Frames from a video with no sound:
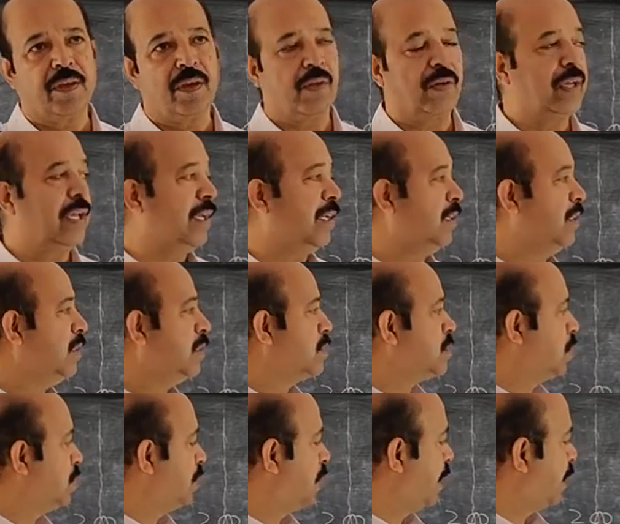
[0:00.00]
Okay,
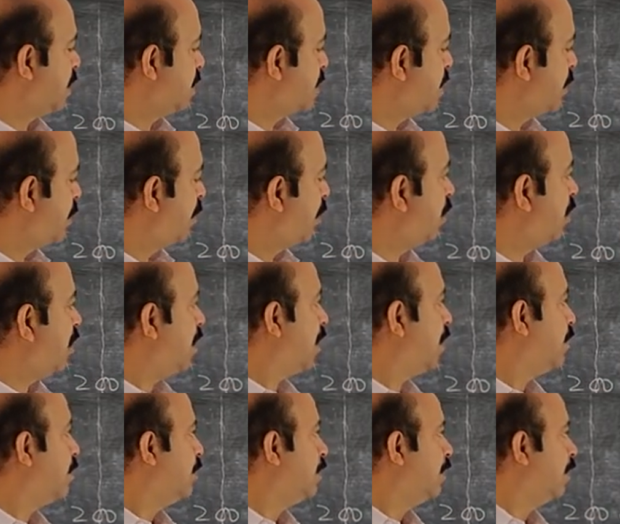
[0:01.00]
so that is about
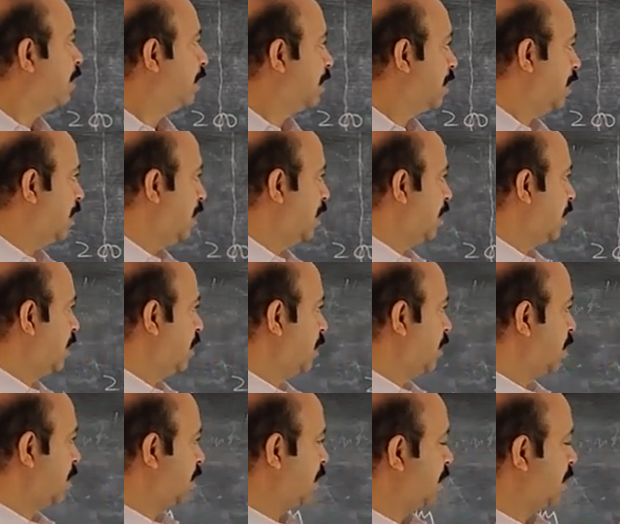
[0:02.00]
eye